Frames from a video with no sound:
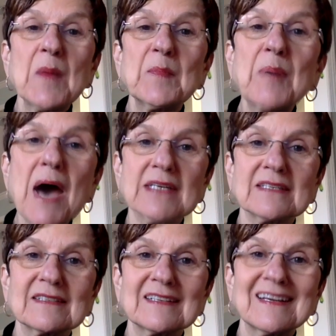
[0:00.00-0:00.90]
But
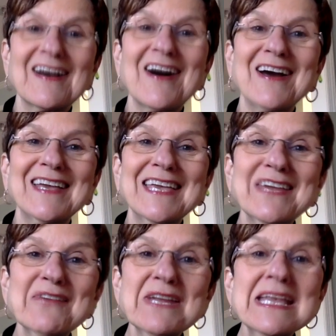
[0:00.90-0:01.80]

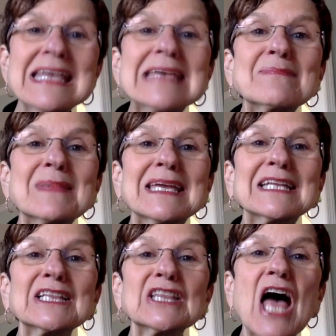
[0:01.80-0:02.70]
hearing him in
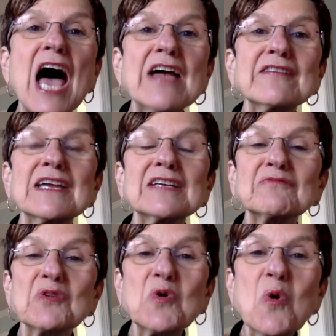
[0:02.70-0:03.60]
live in
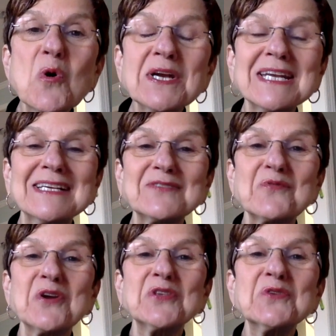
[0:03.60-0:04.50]
recordings or
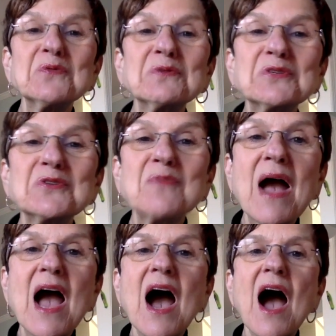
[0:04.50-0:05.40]
on YouTube,
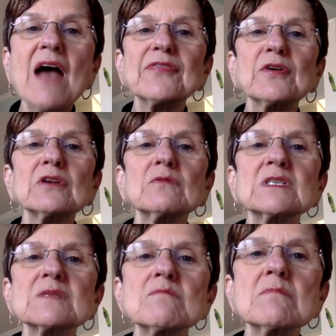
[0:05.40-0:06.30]
I thought it
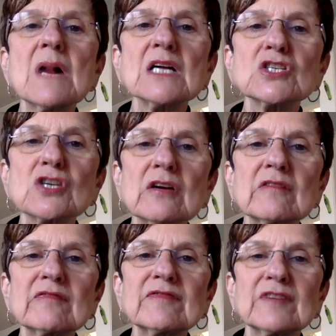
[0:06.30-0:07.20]
was much
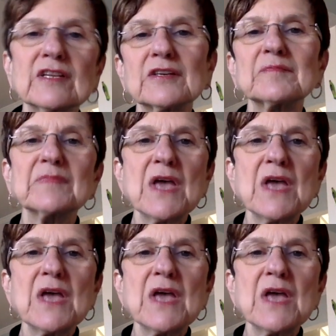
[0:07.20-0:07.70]
fuller.